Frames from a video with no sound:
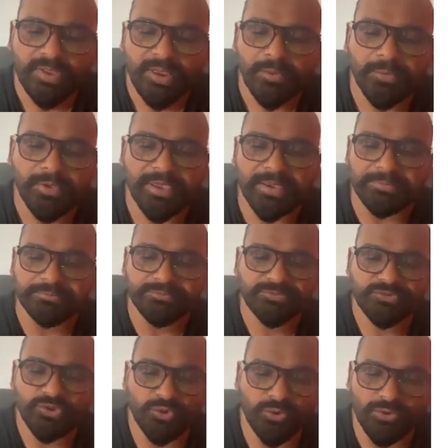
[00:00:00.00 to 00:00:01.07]
Okay,
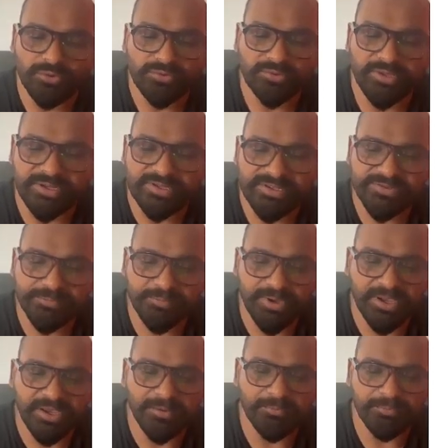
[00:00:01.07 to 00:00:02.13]
so that is
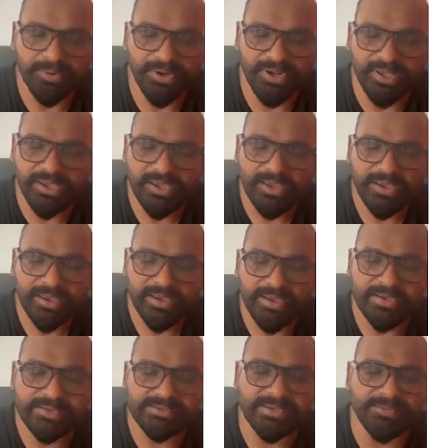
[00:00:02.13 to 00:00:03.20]
become pretty
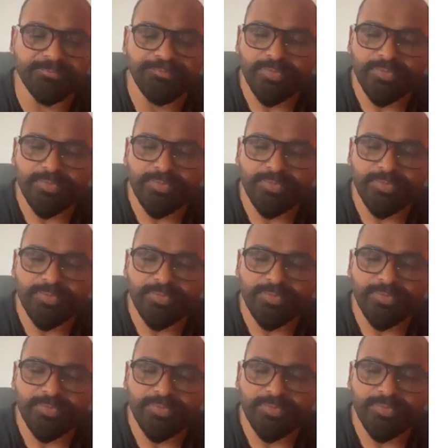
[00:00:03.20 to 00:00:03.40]
easy.